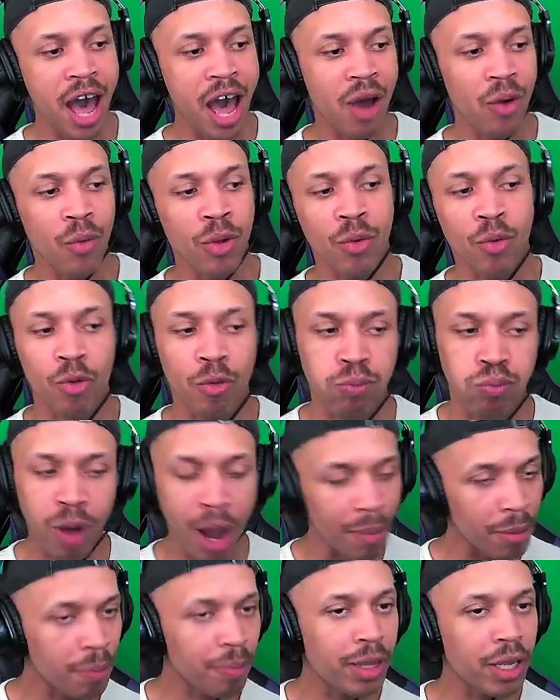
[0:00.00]
We will
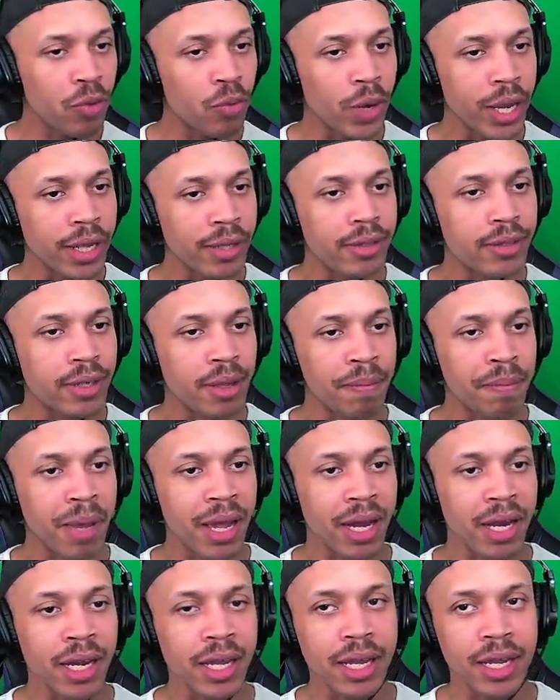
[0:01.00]
probably raid
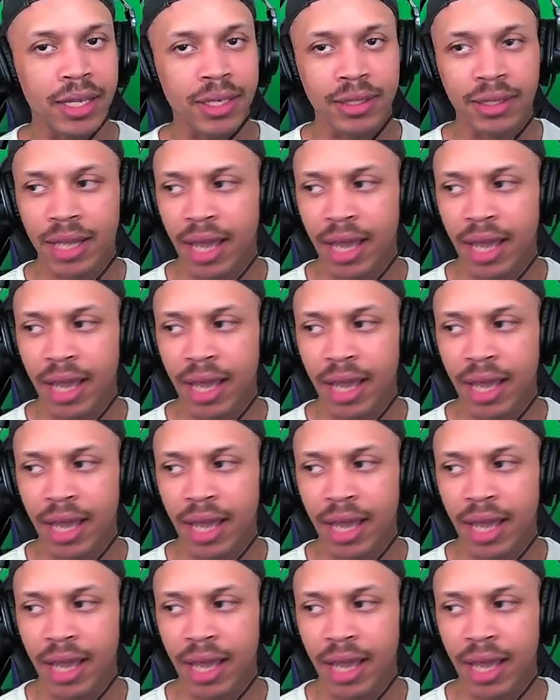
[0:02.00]
somebody because